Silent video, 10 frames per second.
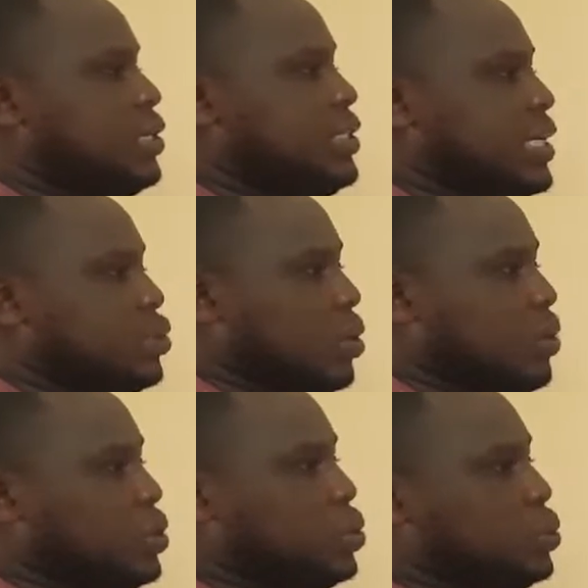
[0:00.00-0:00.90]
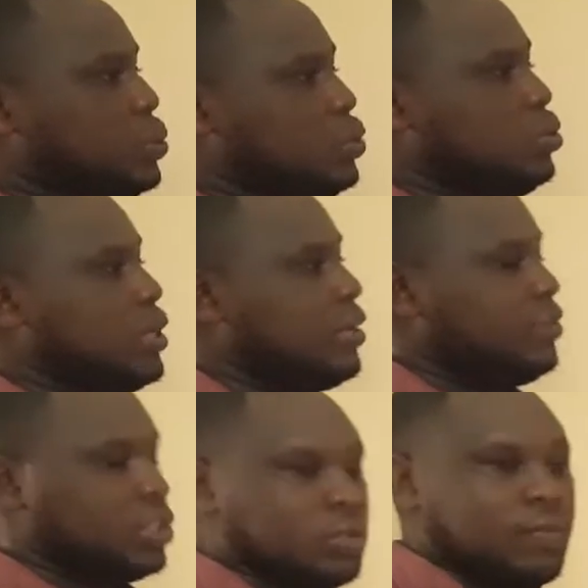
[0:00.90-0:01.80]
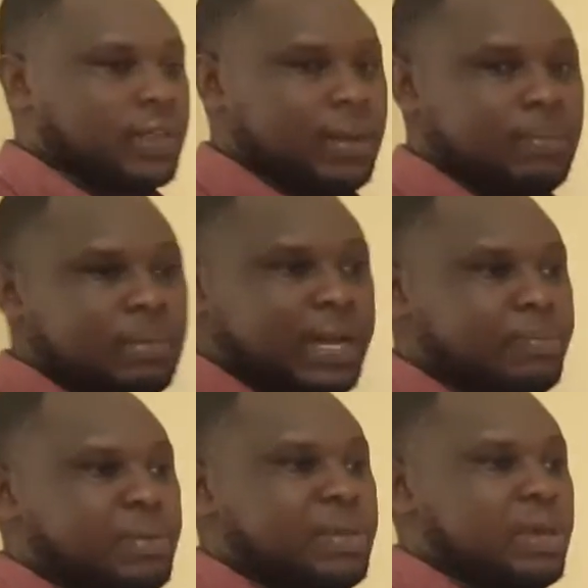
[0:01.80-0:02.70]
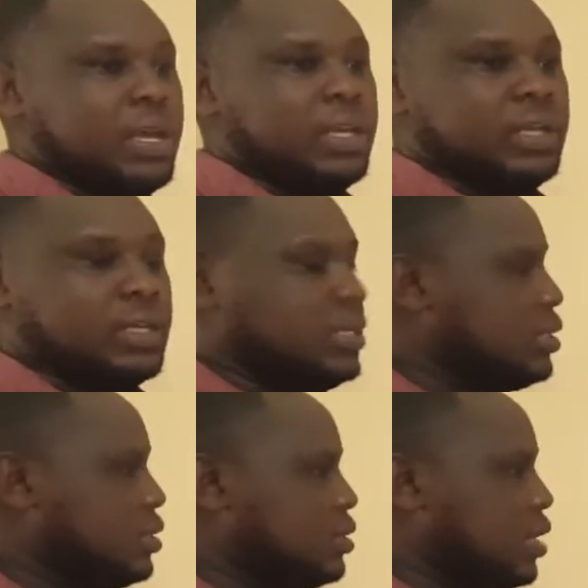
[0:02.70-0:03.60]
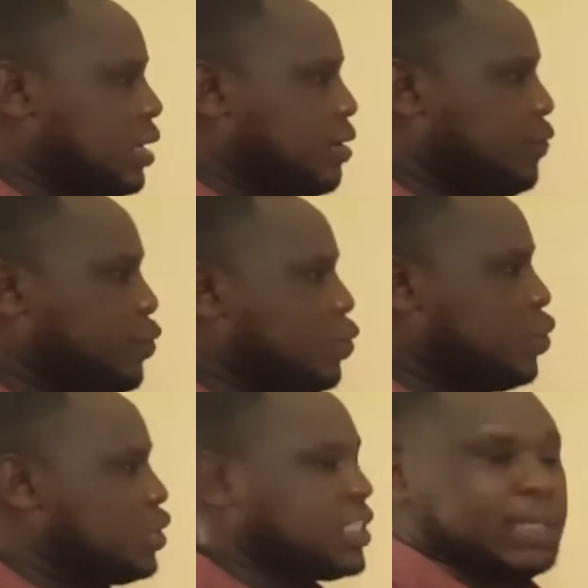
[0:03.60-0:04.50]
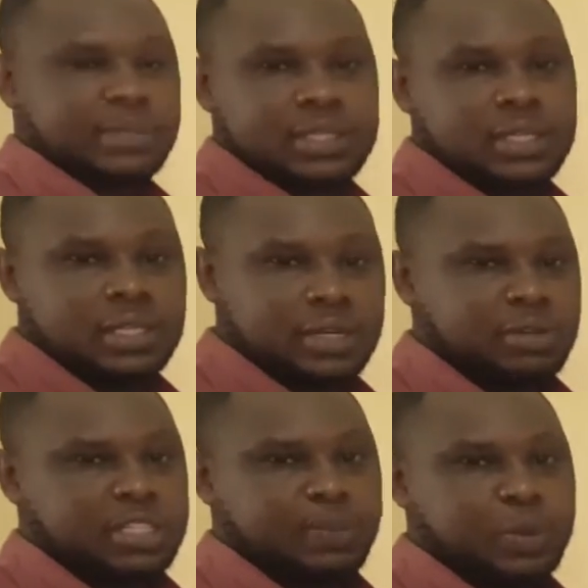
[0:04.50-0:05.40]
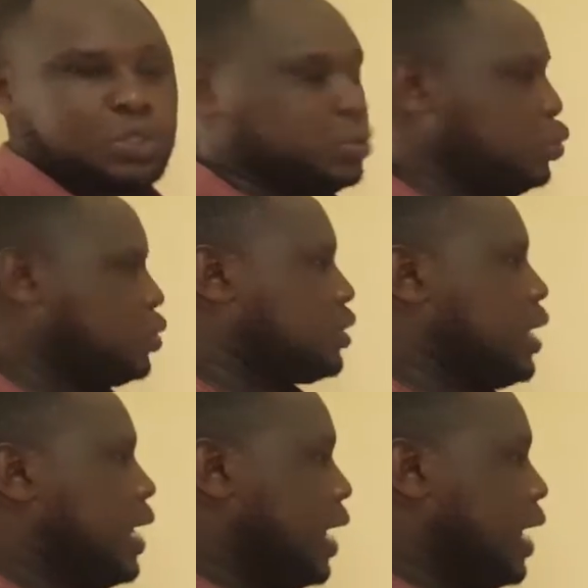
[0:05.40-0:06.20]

Just we're going to do a revision of them and maybe increase a few concepts that we are supposed to use.